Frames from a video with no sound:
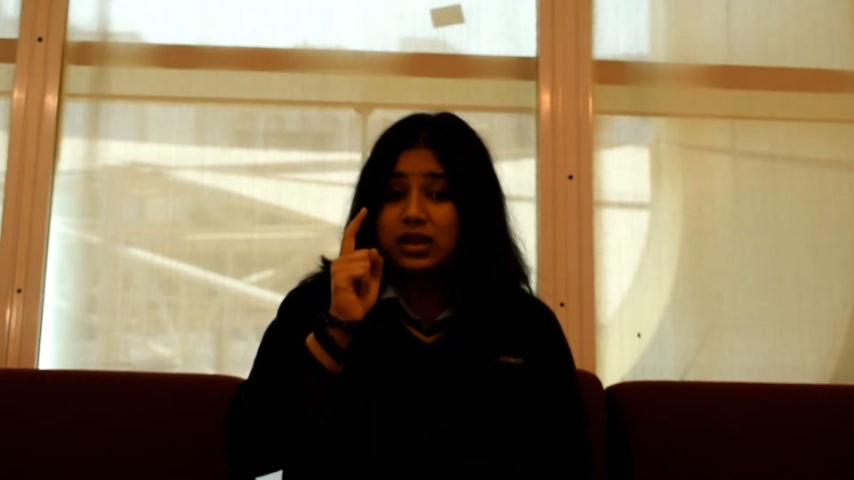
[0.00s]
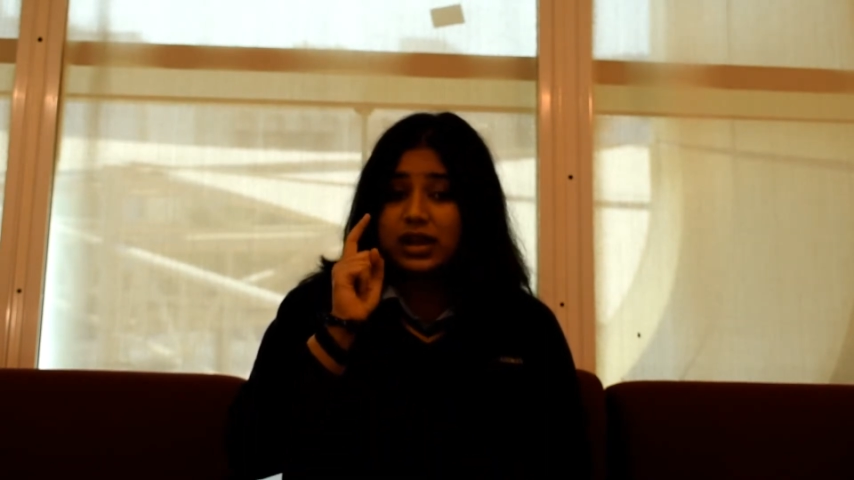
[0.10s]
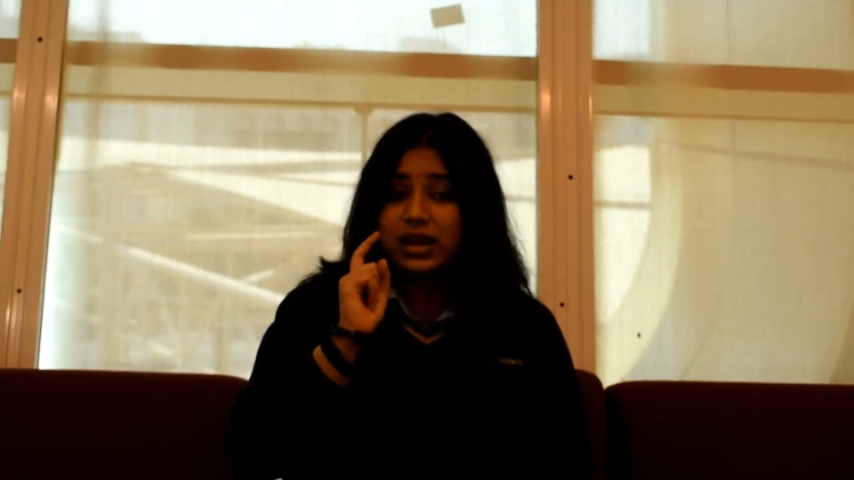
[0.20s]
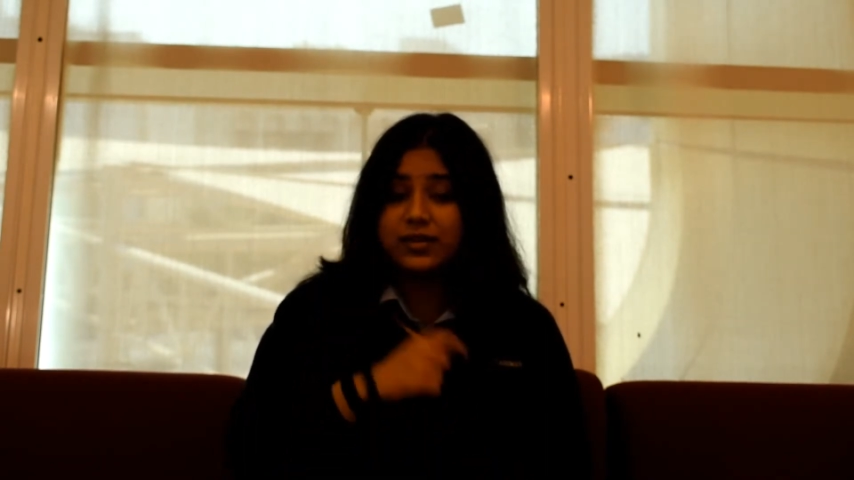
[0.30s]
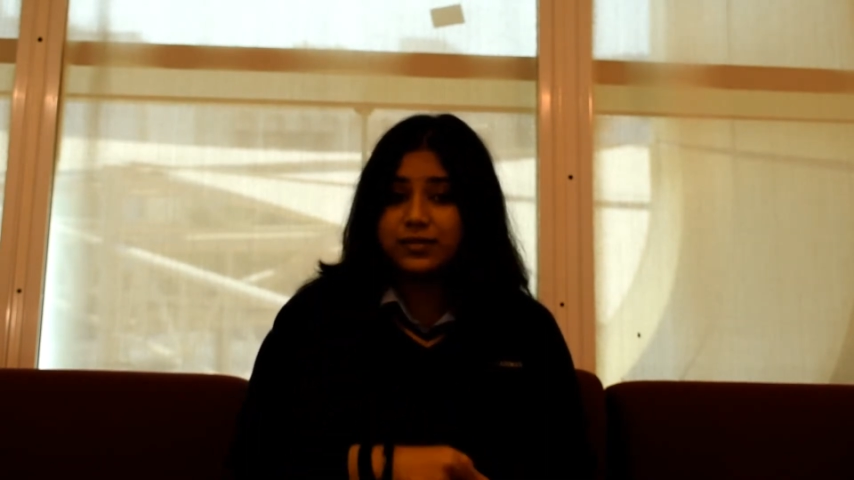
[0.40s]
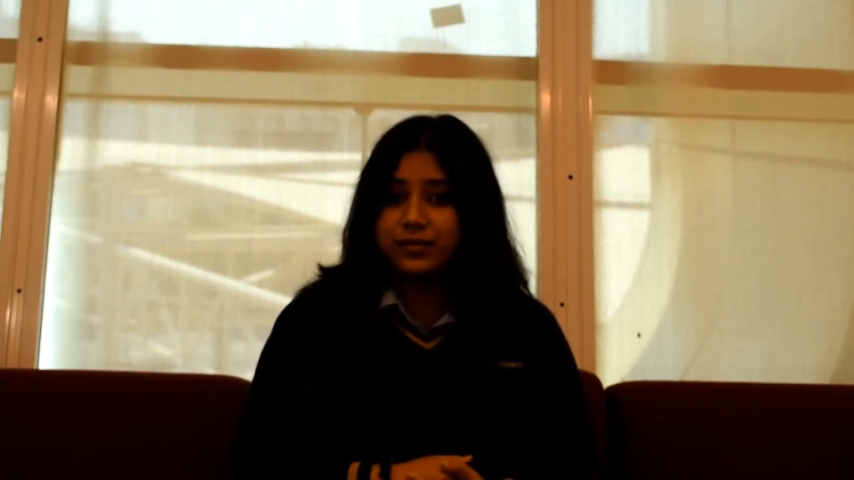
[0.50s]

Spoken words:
if